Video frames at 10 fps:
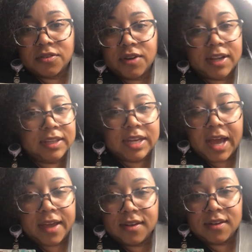directly,
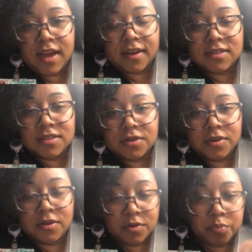not
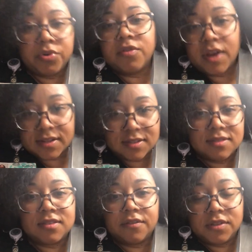considering your prereqs
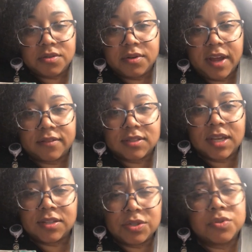and stuff that you would have to
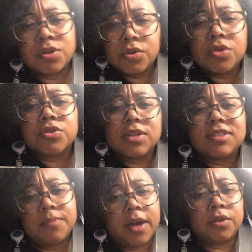take too. So usually
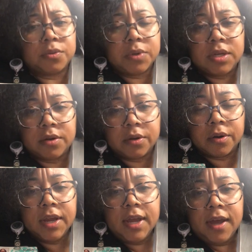it's about a
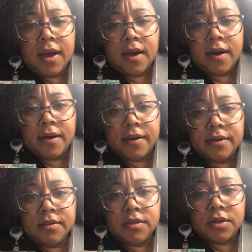3-year
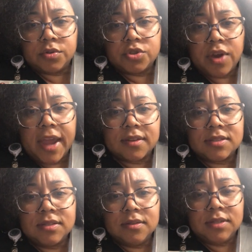track
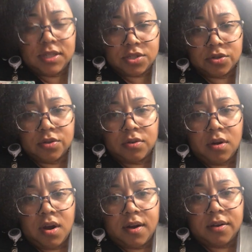to get your
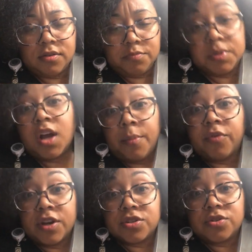become a
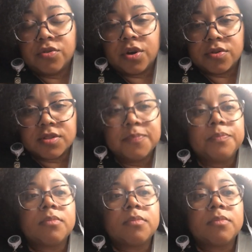registered nurse.